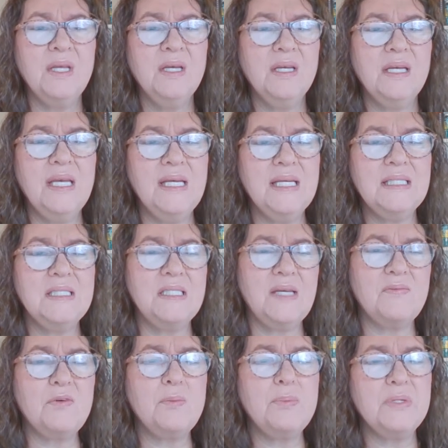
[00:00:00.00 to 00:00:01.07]
He had
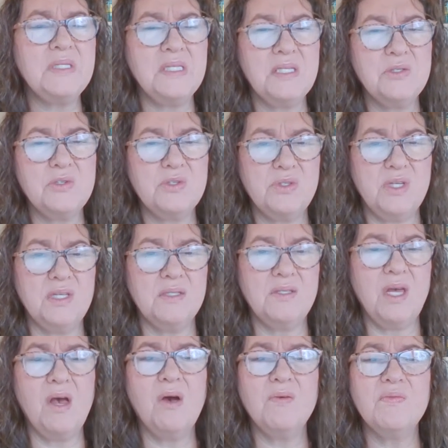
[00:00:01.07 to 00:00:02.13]
several procedures done
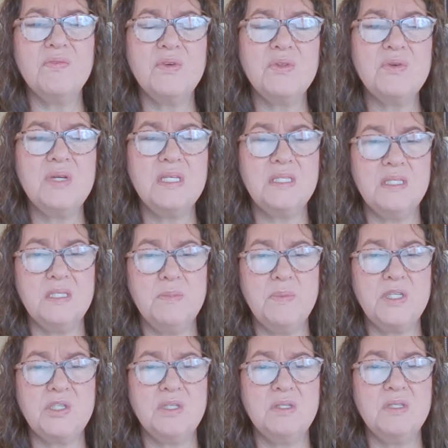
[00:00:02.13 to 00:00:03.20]
to help further his
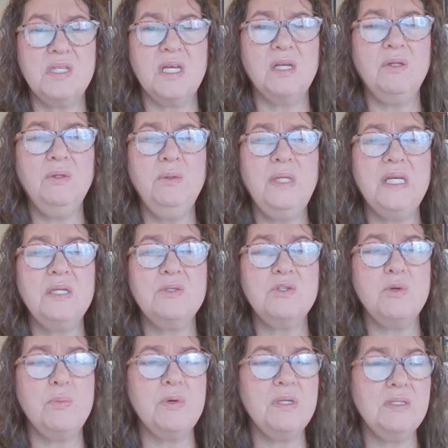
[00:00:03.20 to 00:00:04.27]
suspicions, including
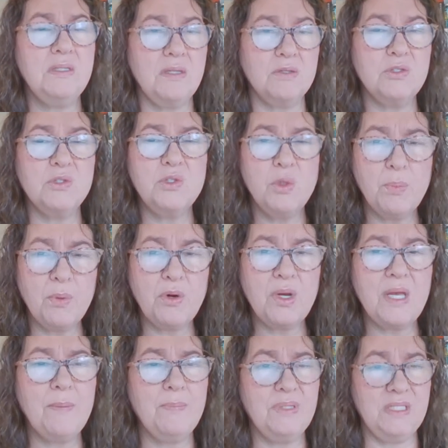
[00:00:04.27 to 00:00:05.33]

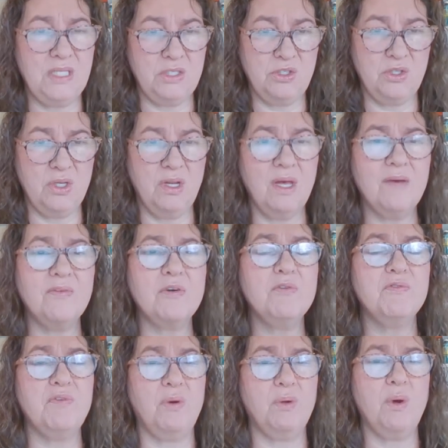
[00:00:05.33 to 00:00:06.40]
superimposition of her
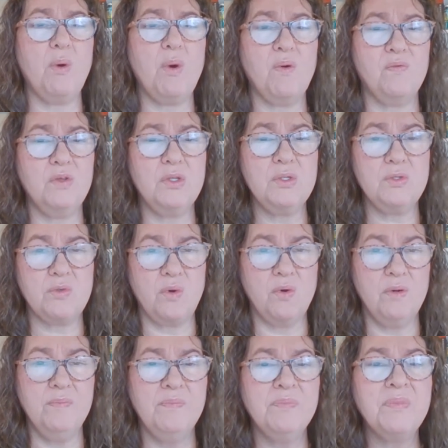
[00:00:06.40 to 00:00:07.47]
photo over the
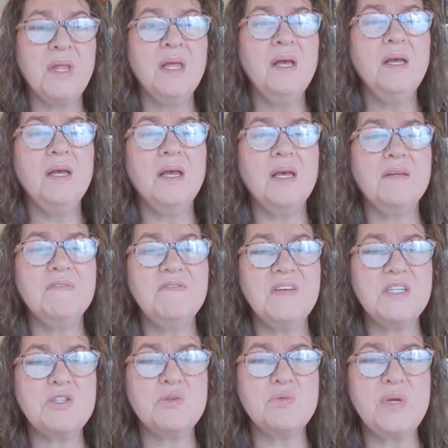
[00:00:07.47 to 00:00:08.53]
skull and
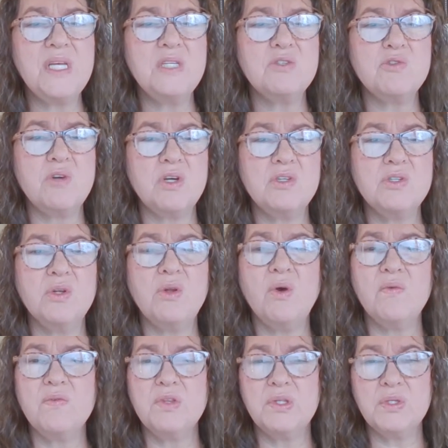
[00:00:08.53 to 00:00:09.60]
facial reconstruction
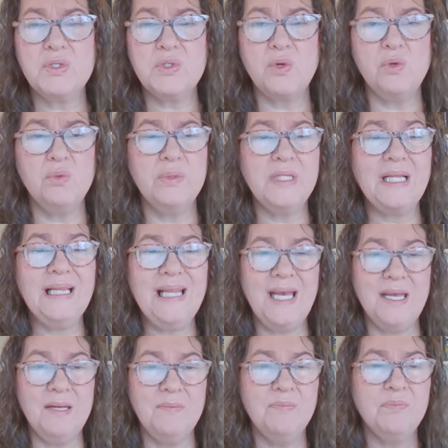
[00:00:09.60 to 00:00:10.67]
over the skull with
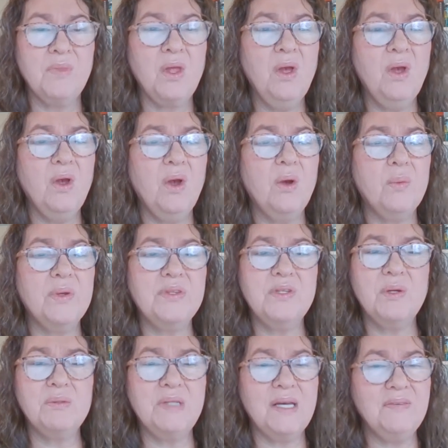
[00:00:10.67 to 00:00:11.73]
clay. With
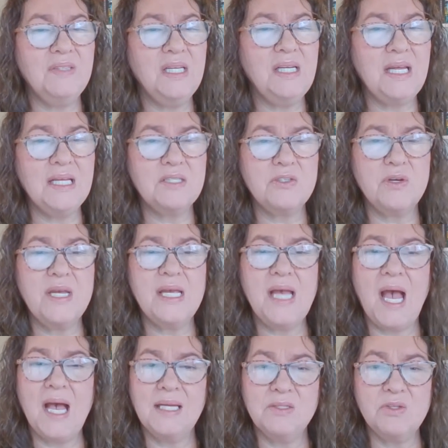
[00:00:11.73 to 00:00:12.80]
no definite answer, he
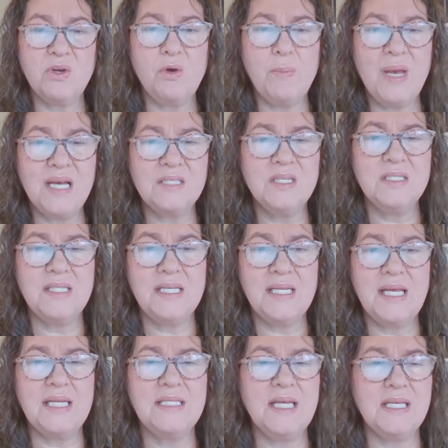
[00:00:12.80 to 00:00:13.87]
had to go back to
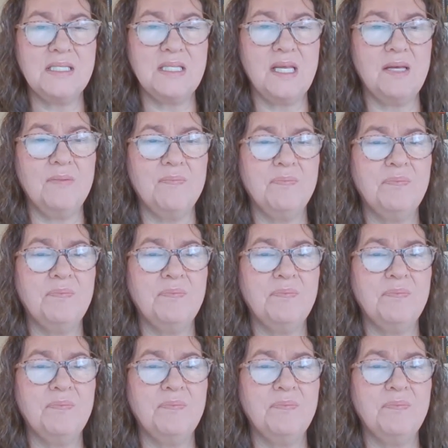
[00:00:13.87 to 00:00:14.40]
DNA testing.